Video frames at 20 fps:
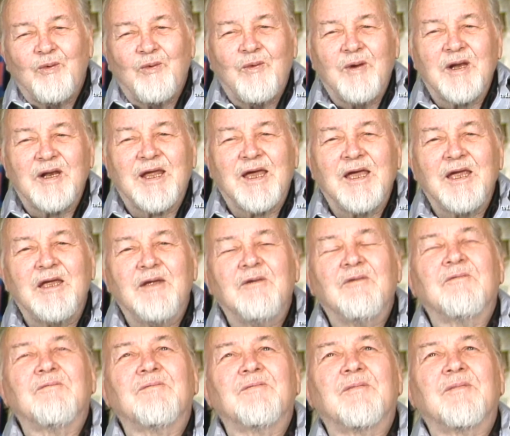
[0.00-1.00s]
When
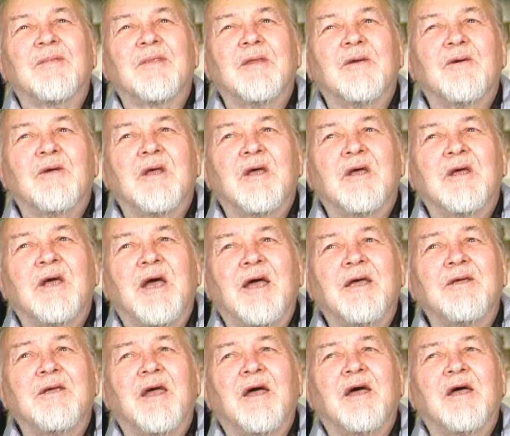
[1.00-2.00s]
I
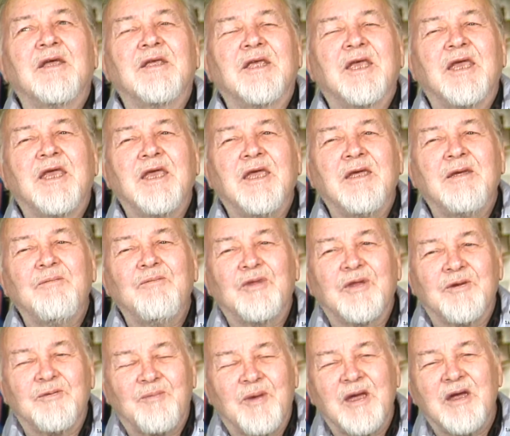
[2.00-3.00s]
came
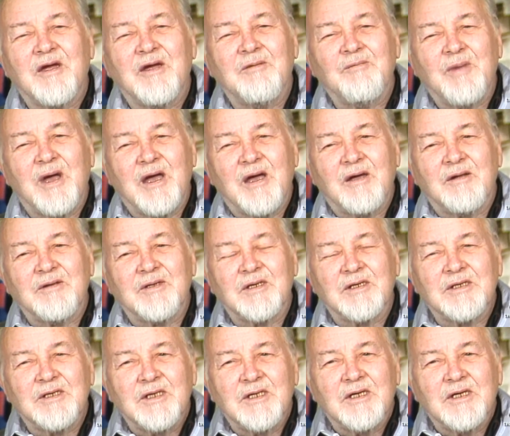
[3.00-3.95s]
to Paramount